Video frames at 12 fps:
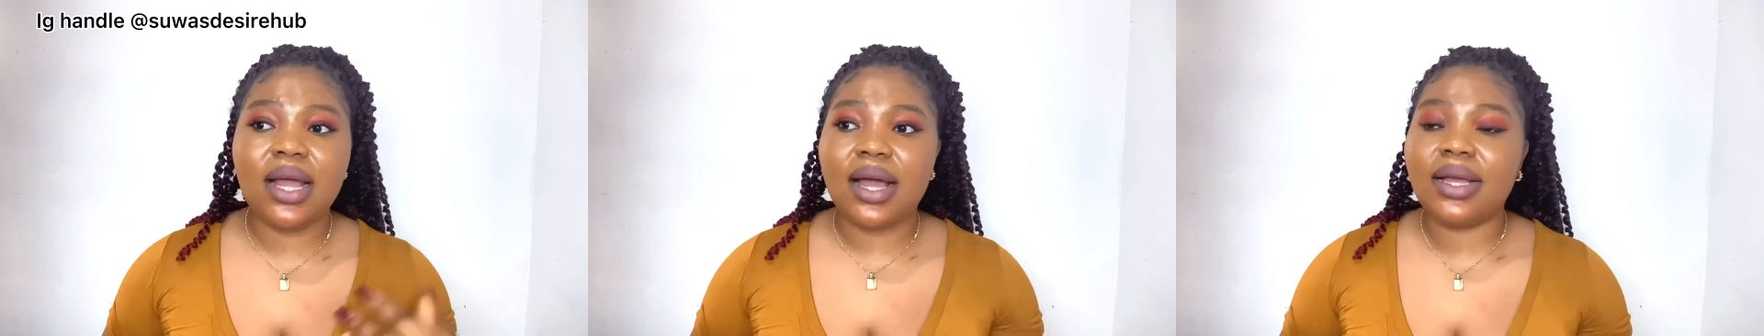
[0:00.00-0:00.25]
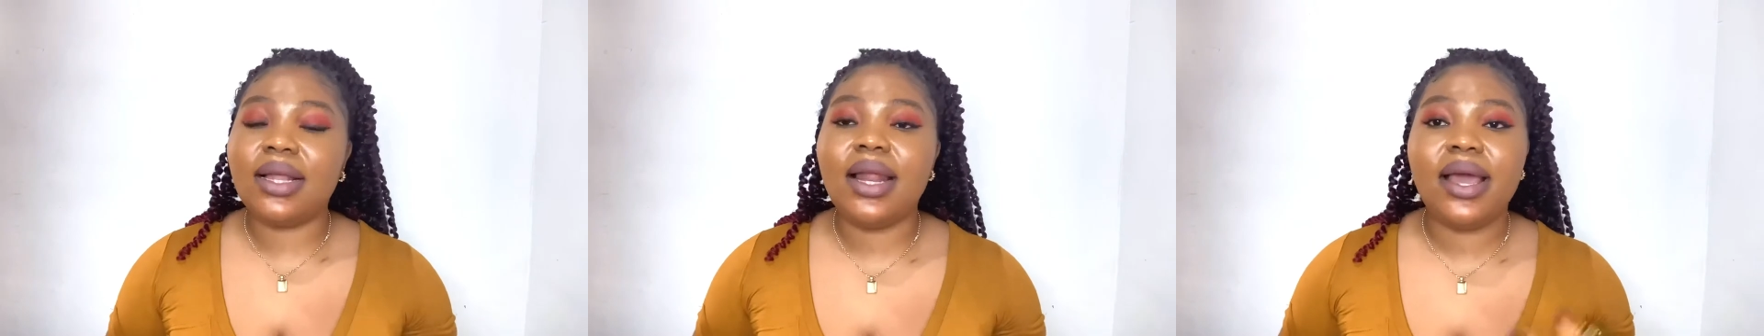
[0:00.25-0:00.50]

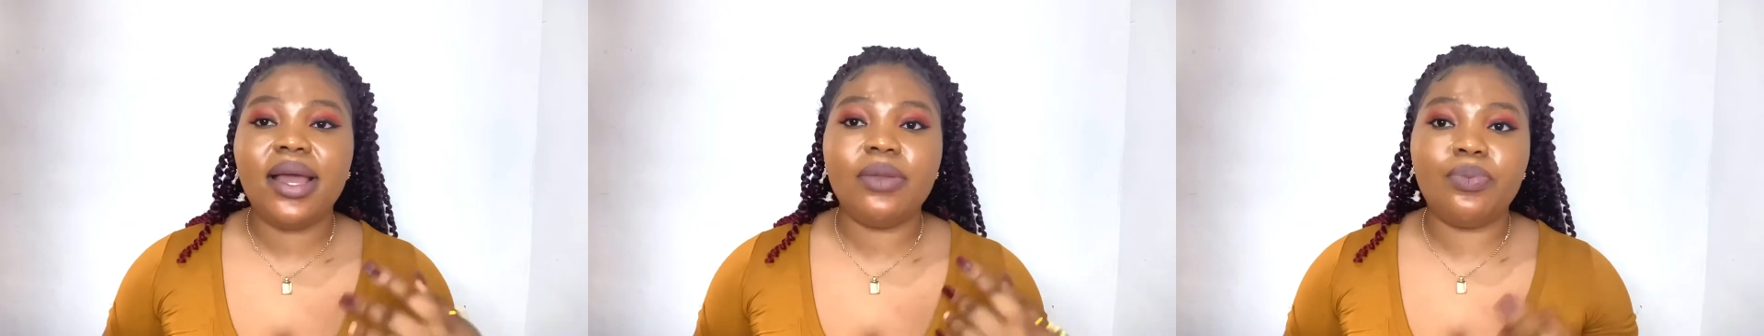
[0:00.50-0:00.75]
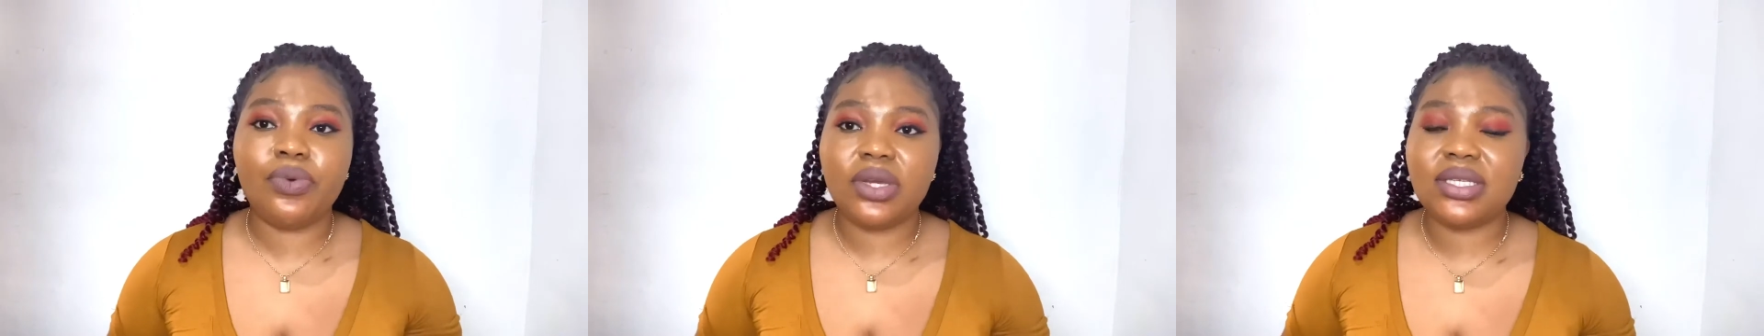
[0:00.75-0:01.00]

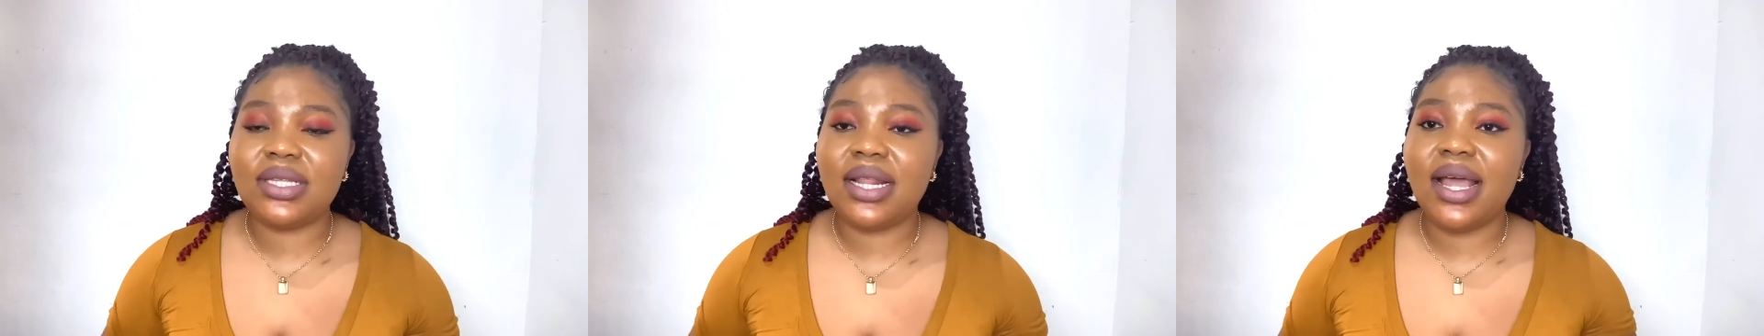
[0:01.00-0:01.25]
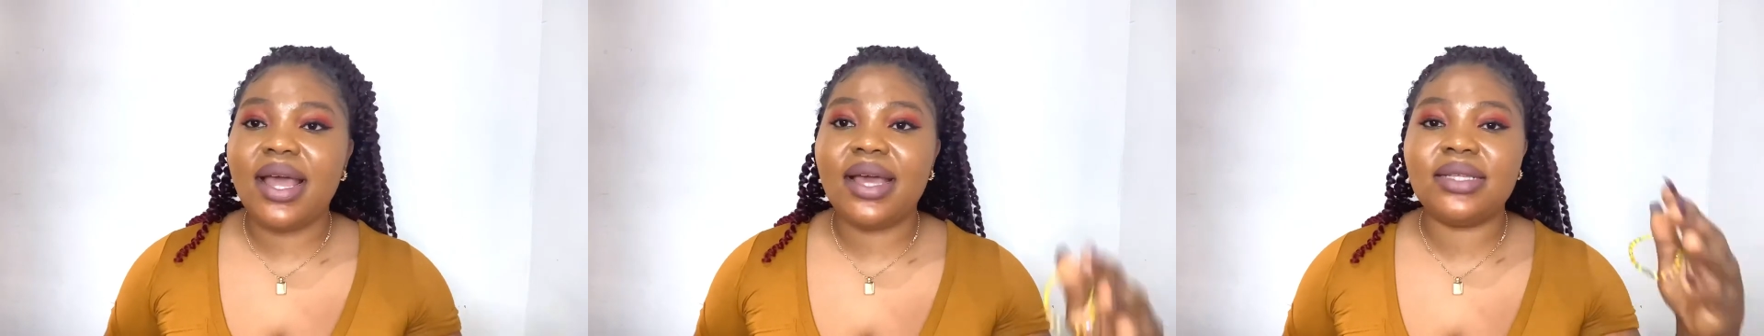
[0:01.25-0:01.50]
anklet,
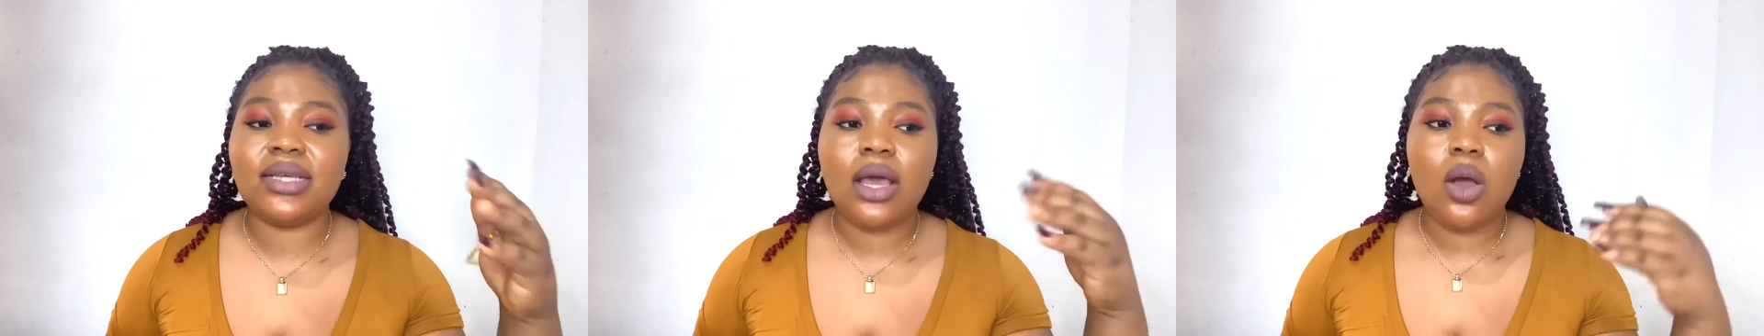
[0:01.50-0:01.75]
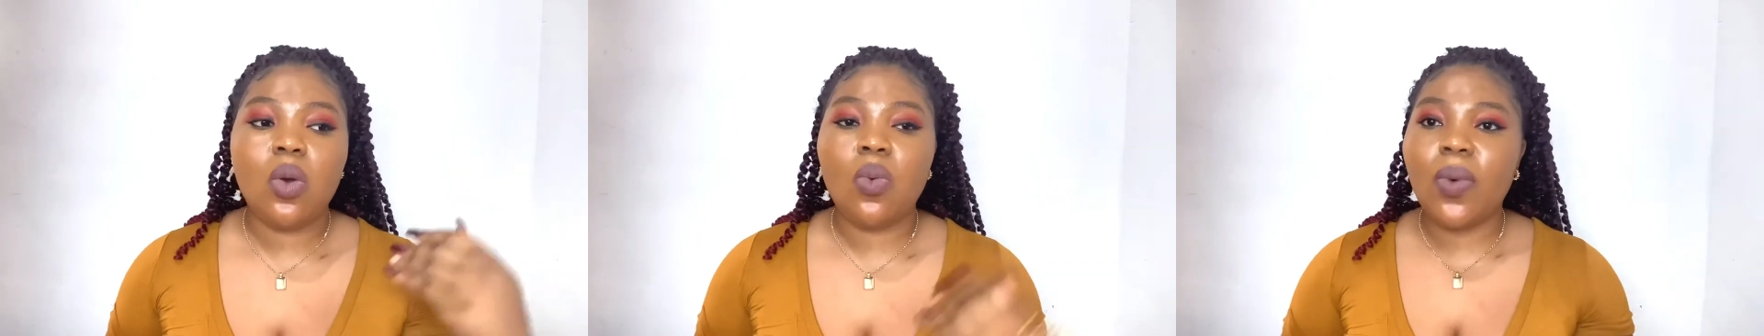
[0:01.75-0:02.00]
bracelet,
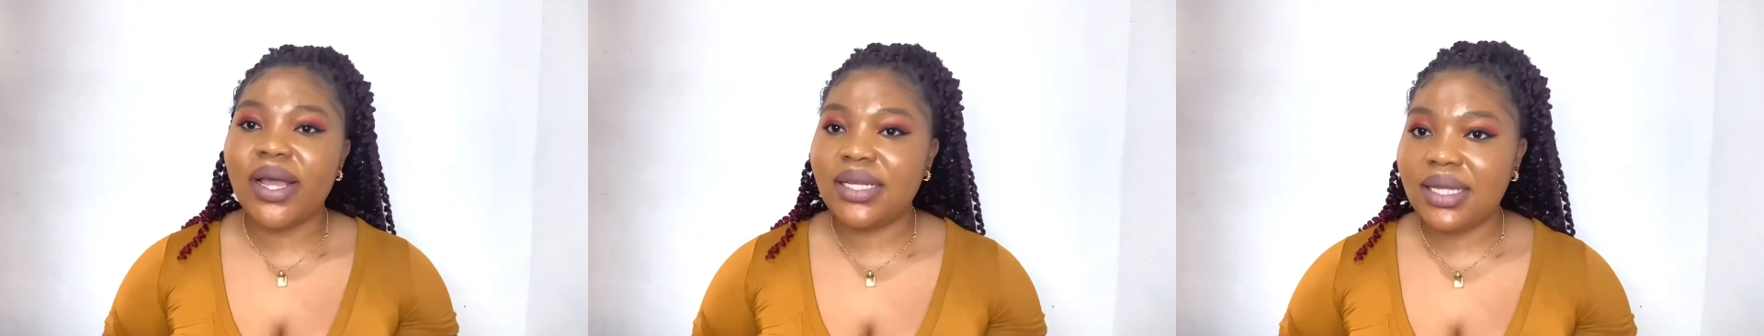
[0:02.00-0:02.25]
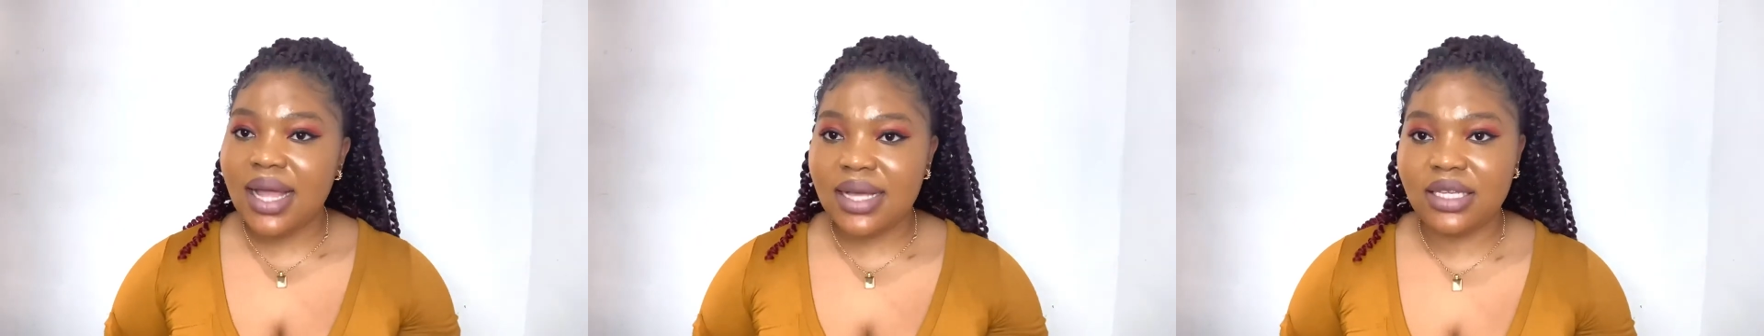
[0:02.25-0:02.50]

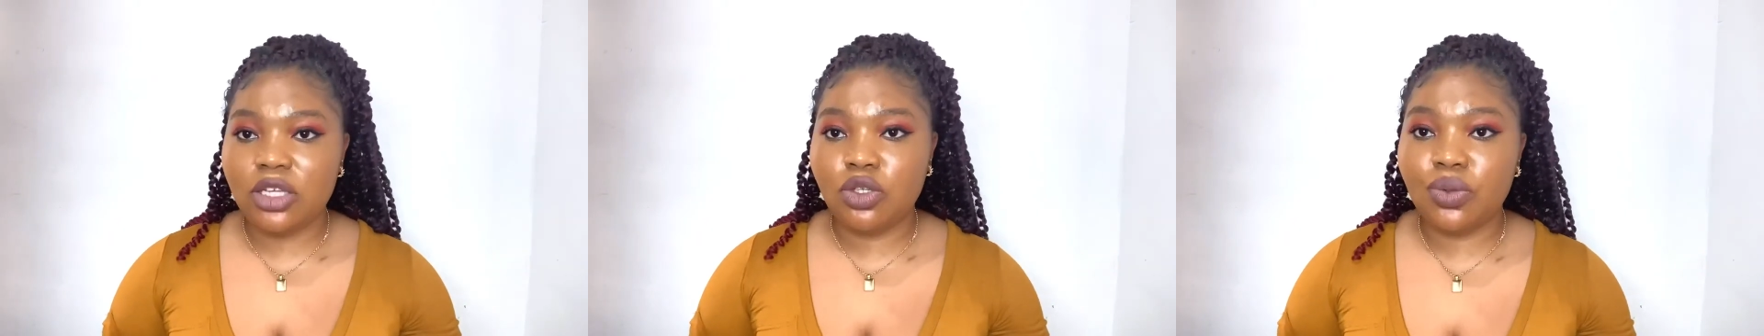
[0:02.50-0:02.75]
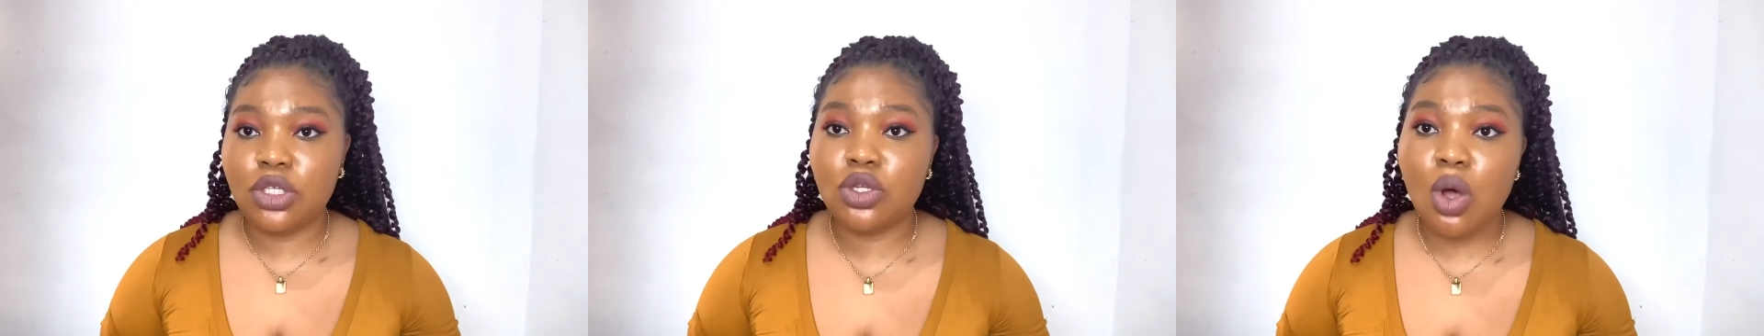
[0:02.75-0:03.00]
wedding
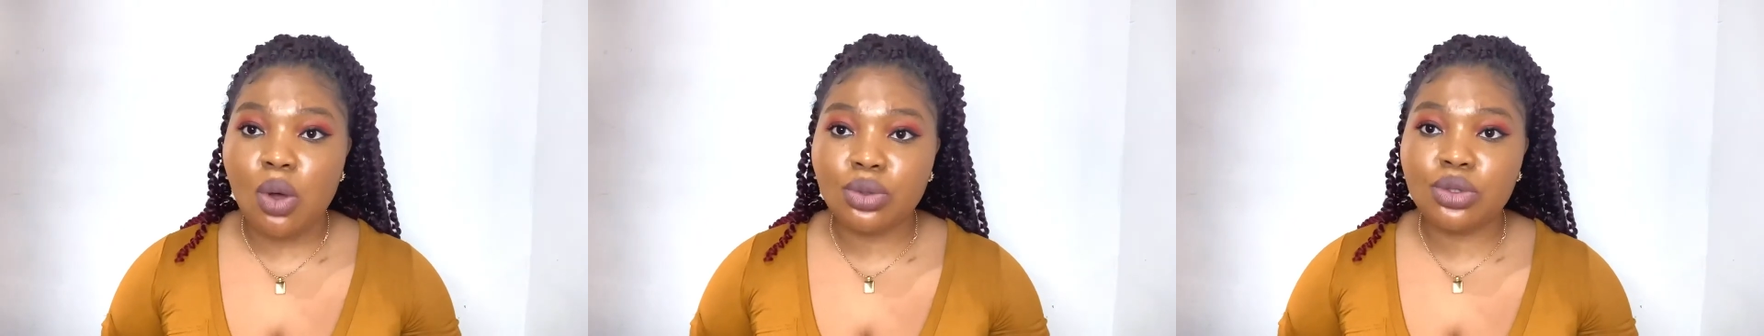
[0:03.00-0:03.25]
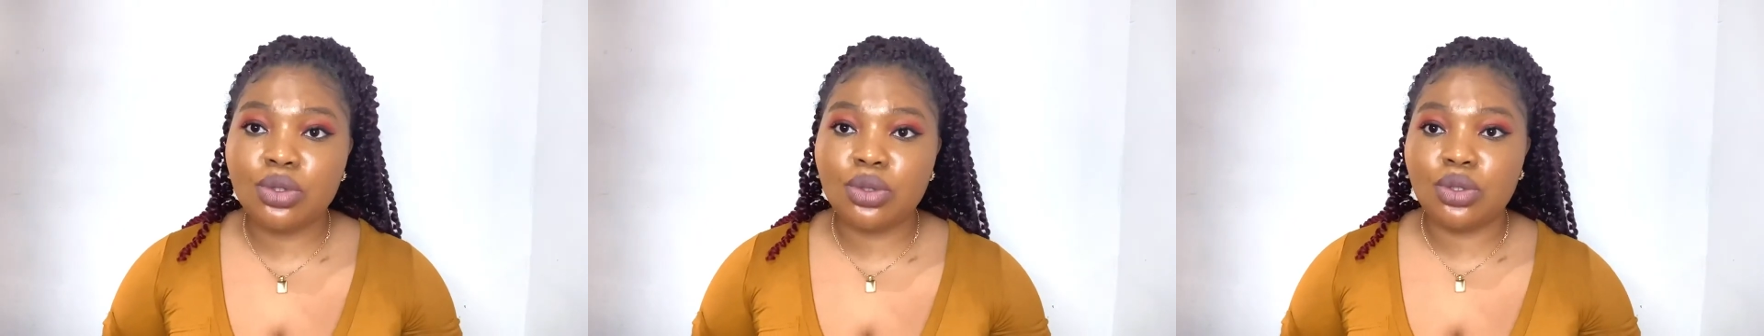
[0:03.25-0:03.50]
accessories
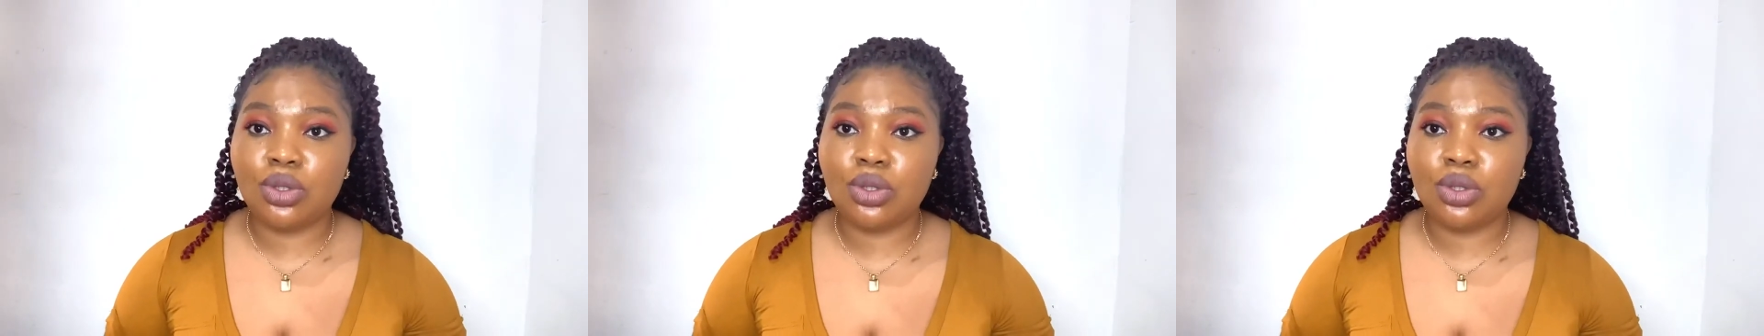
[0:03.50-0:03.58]
also,